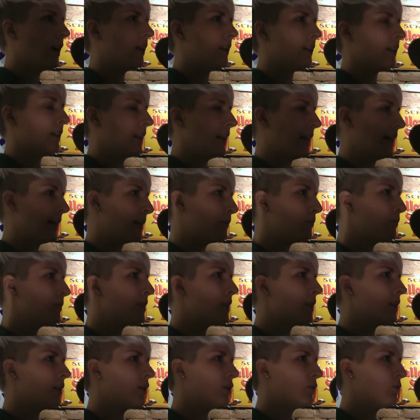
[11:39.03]
a
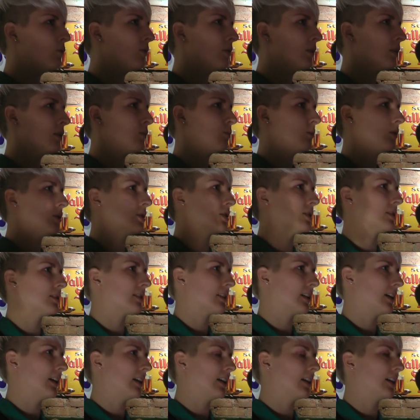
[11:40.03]
Lambda Award, which is
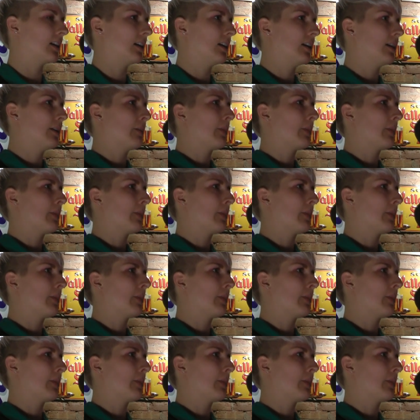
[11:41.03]
like